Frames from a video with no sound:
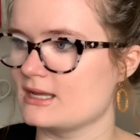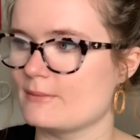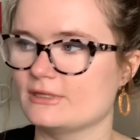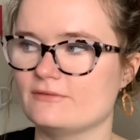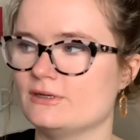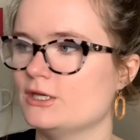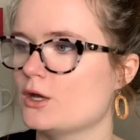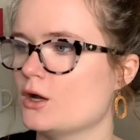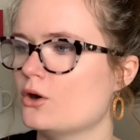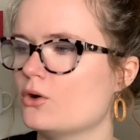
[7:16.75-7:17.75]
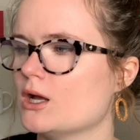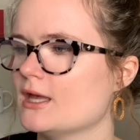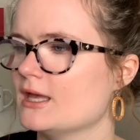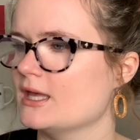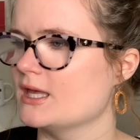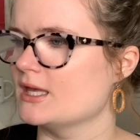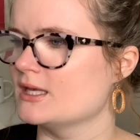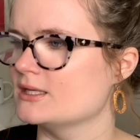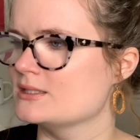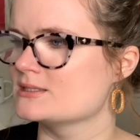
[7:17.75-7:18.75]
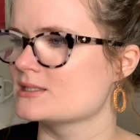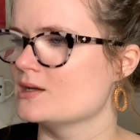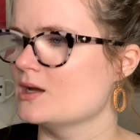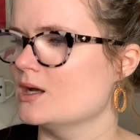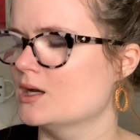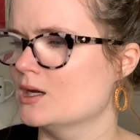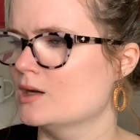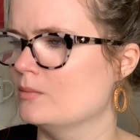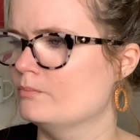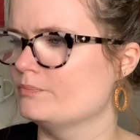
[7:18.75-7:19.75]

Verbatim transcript: I believe Nico is um,